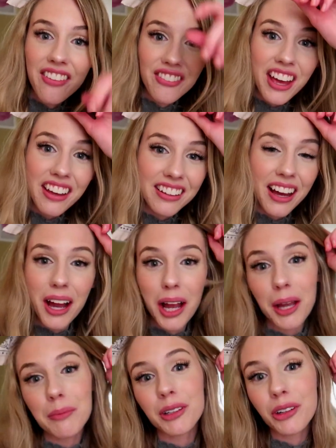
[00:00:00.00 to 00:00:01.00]
and then
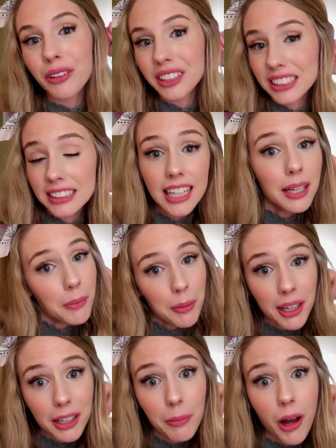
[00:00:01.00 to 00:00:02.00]
I'm going to take my
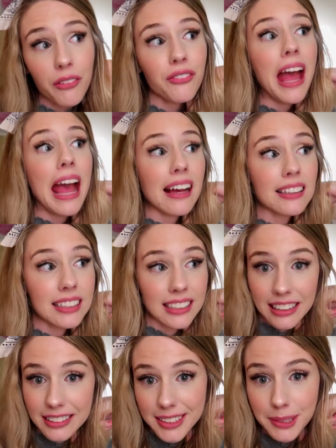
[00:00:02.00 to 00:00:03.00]
makeup off and
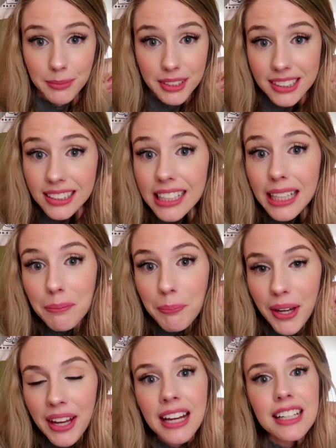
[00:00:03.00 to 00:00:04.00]
get some sleep.
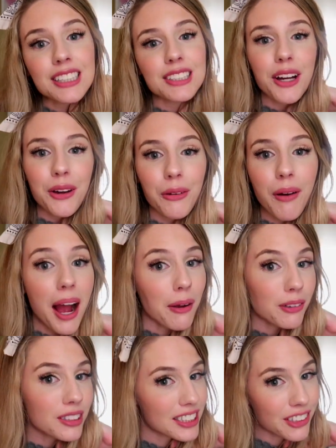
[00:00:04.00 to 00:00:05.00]
So I
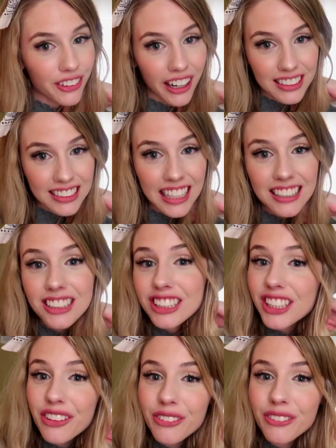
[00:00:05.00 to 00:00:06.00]
will see you guys again
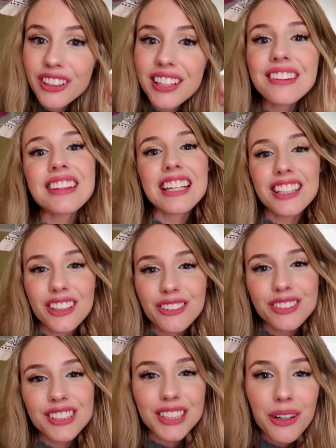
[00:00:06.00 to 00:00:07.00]
soon. Thank
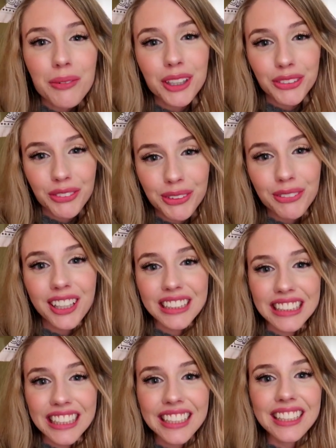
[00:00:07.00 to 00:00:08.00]
you so much for
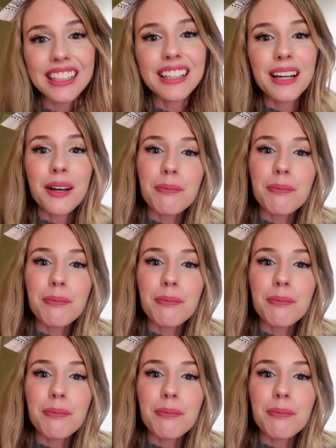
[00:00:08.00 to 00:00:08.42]
watching.